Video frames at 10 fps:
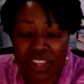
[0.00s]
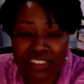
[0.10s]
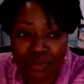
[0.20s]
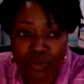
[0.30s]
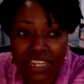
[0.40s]

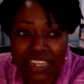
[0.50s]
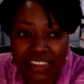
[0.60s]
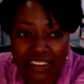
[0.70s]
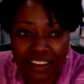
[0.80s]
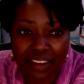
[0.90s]
once a
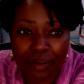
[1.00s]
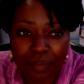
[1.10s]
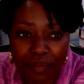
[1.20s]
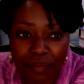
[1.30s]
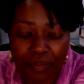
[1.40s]
week,
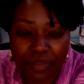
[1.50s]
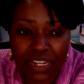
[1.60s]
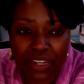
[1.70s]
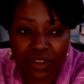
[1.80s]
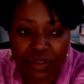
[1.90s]

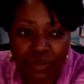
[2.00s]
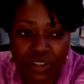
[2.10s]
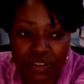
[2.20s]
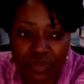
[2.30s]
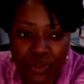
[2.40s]
a new
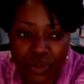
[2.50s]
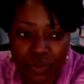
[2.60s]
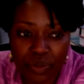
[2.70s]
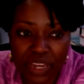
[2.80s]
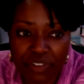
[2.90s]

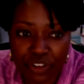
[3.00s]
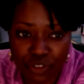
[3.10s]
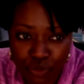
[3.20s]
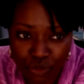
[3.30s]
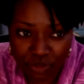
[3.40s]
interview every
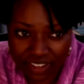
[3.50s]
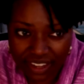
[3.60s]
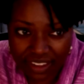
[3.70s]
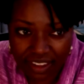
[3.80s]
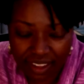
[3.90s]

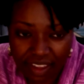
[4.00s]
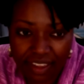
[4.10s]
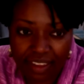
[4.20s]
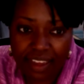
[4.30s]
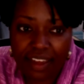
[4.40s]
Tuesday.
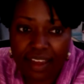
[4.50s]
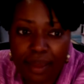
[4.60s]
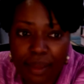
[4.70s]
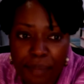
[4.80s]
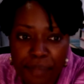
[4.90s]
Um,